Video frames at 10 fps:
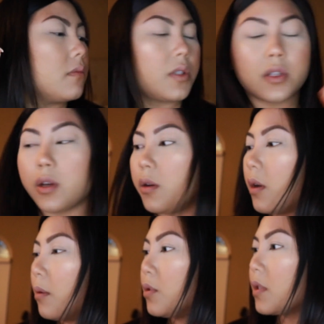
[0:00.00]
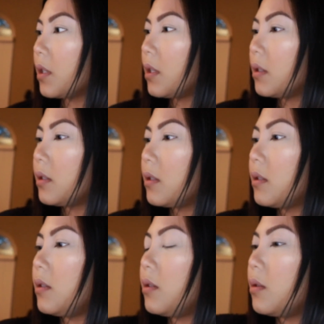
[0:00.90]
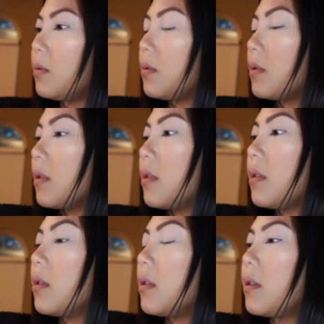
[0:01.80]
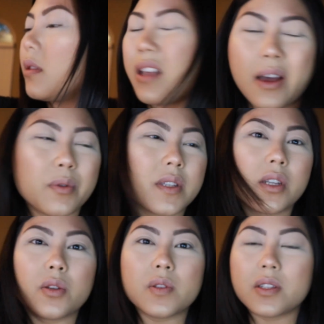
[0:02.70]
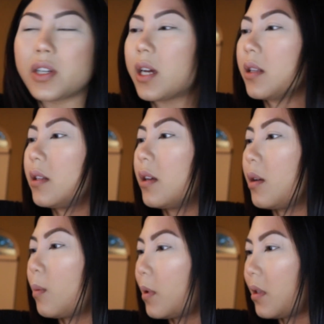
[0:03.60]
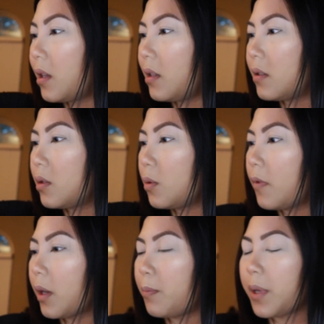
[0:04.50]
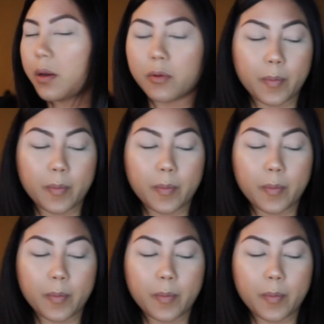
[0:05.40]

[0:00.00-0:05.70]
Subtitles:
So I'm just gonna use, I was gonna use the Jaclyn Hill, but then it's too big of a